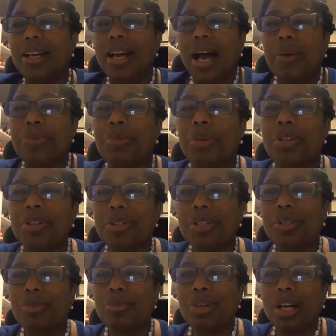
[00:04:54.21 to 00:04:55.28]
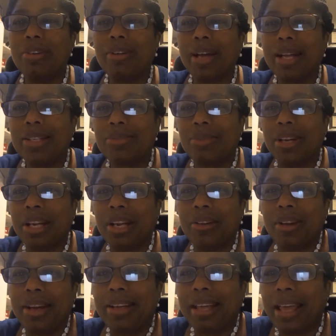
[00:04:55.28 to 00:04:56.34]
I was one of those little rugrats running
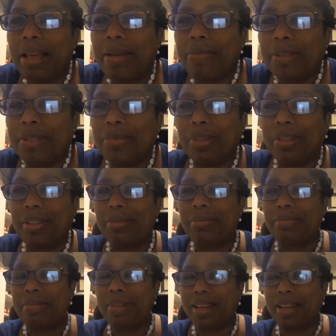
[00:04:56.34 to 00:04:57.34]
around campus with them.